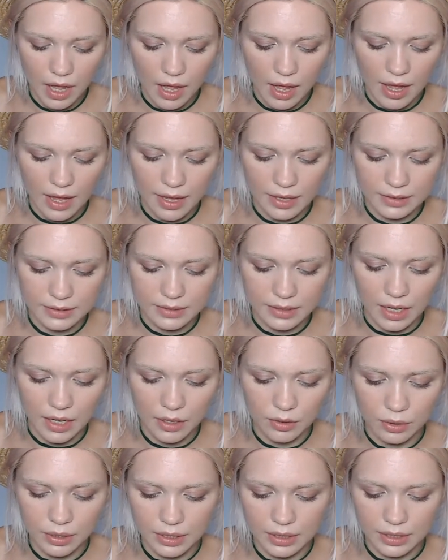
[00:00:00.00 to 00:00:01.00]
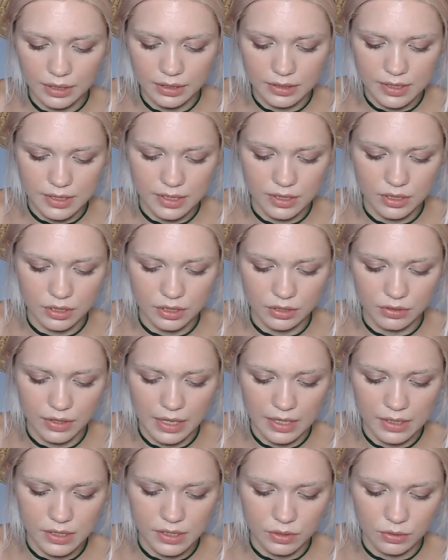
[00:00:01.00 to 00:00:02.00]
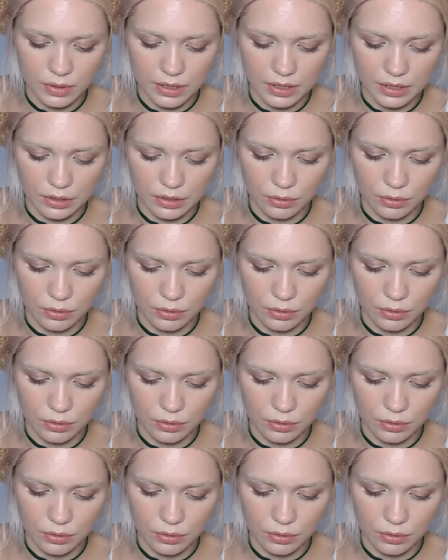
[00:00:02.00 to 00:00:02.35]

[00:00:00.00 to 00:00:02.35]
and i really consider that's really